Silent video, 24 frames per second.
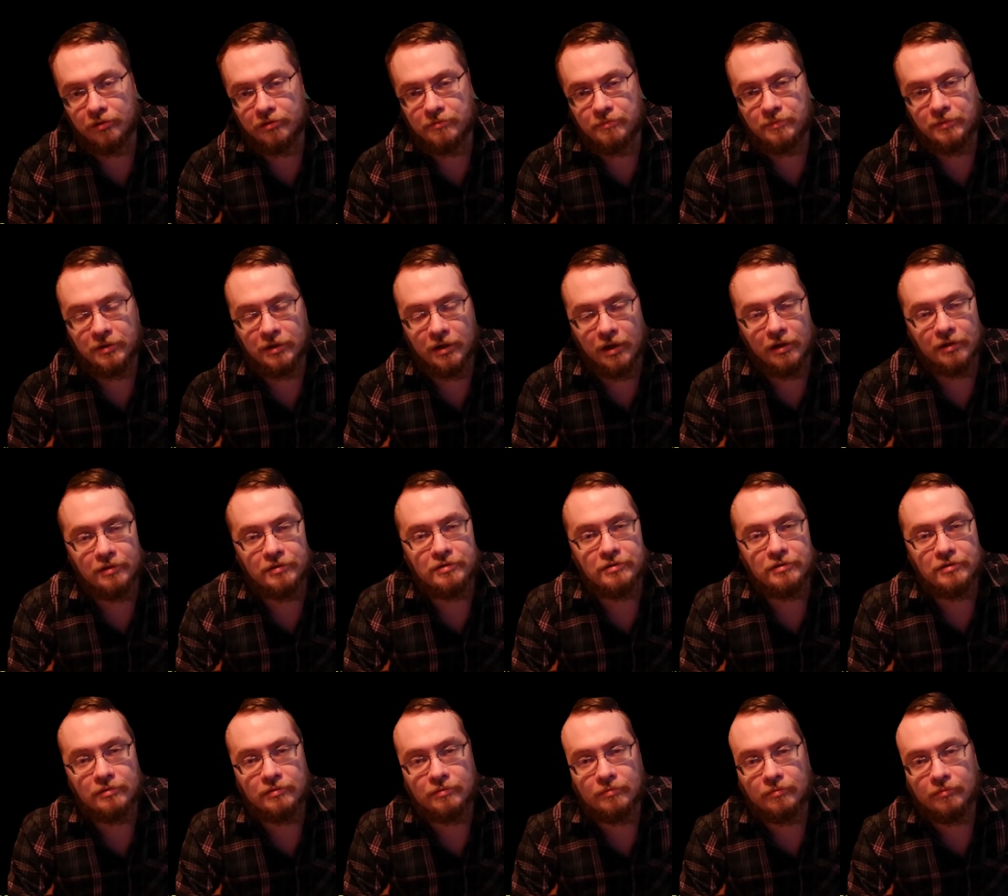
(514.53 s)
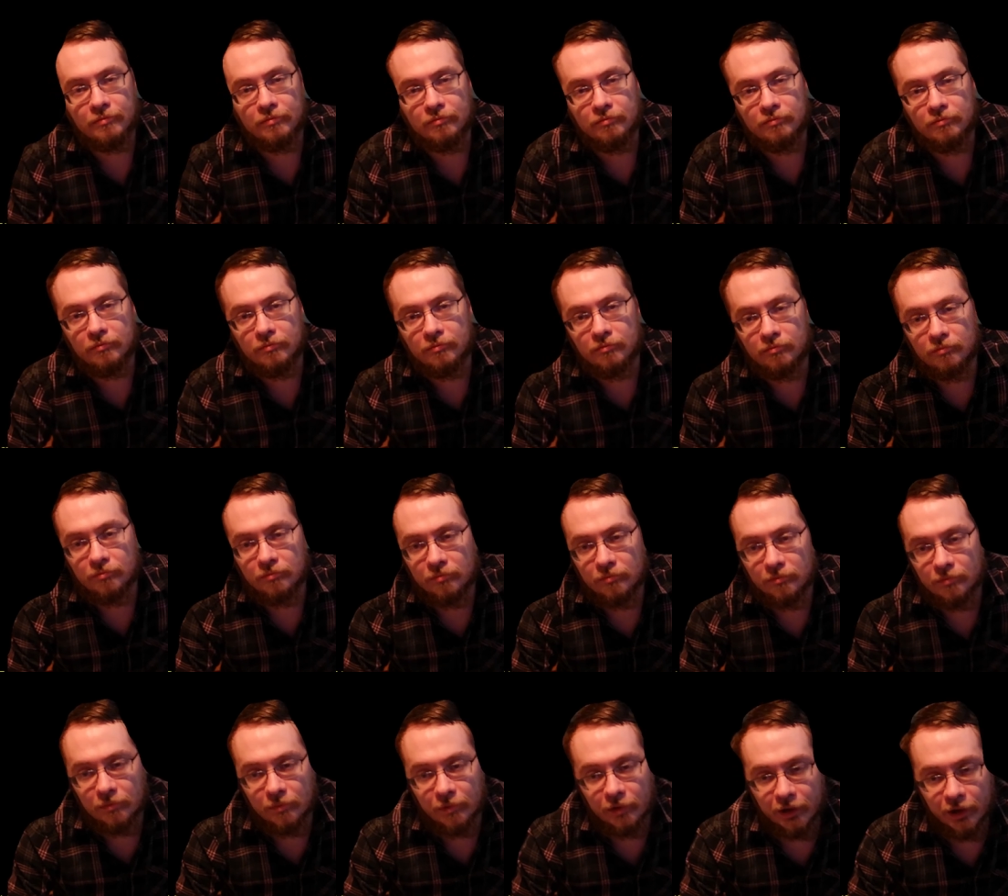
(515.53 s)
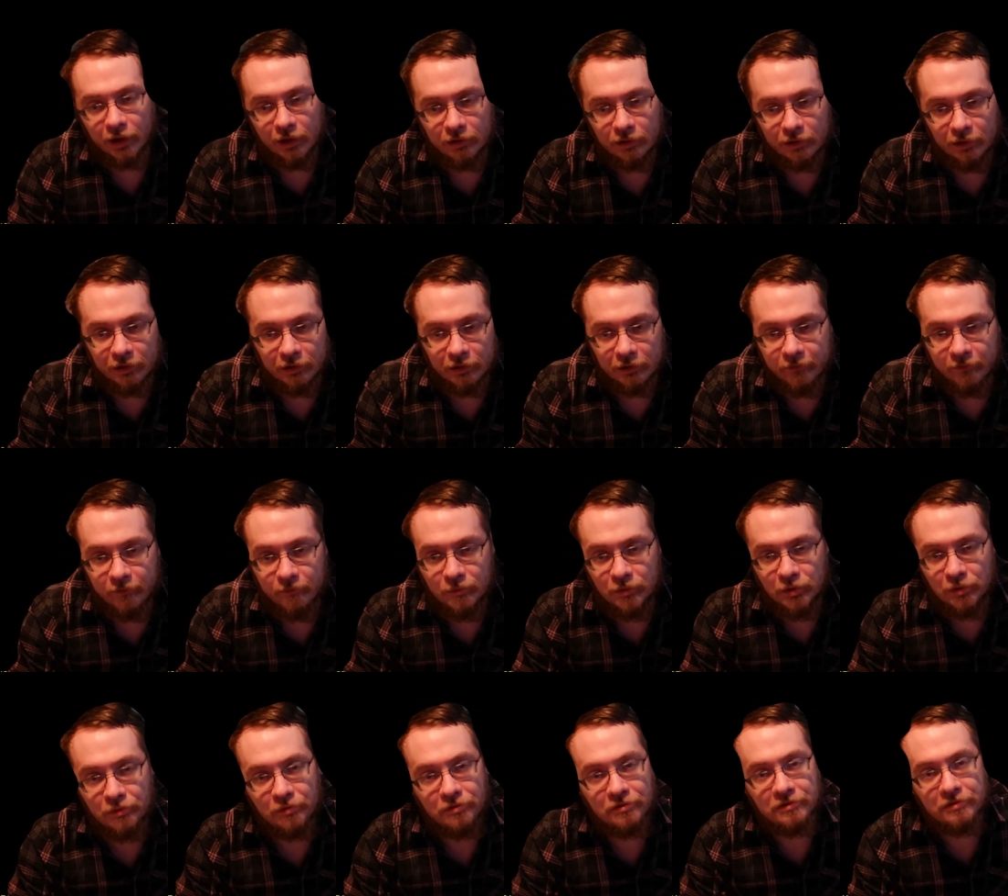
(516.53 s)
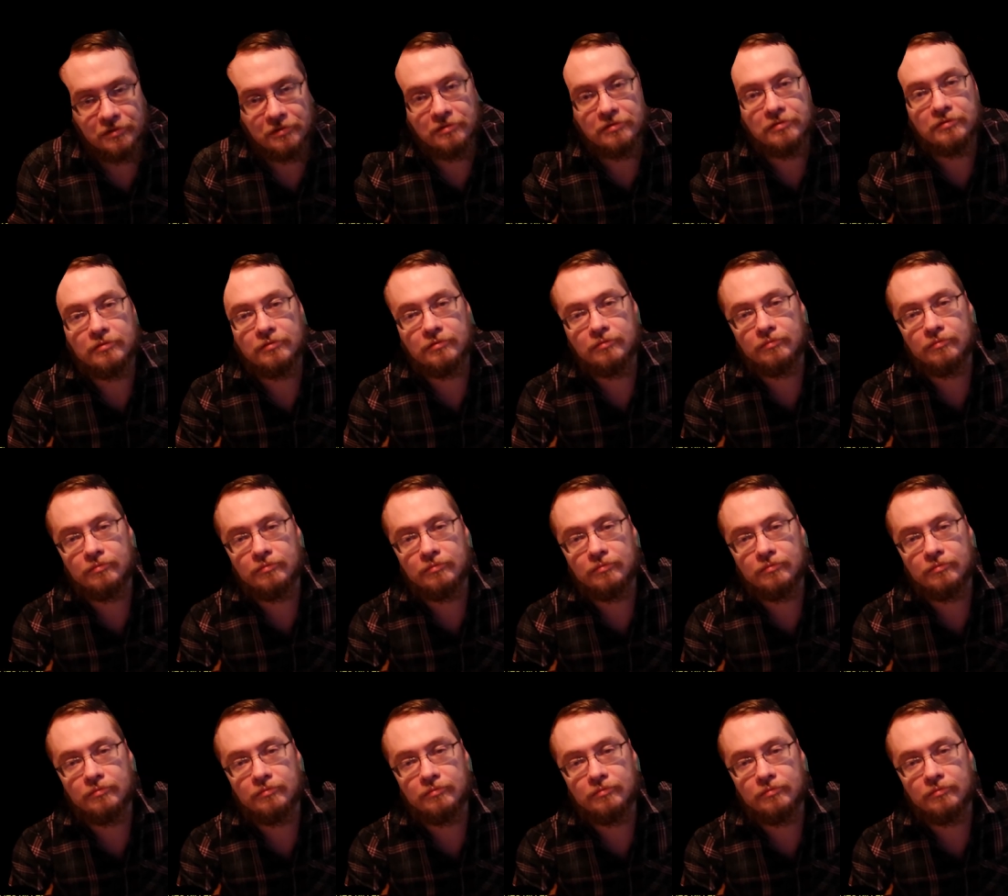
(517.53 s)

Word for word: been nice. Got a lot of muses.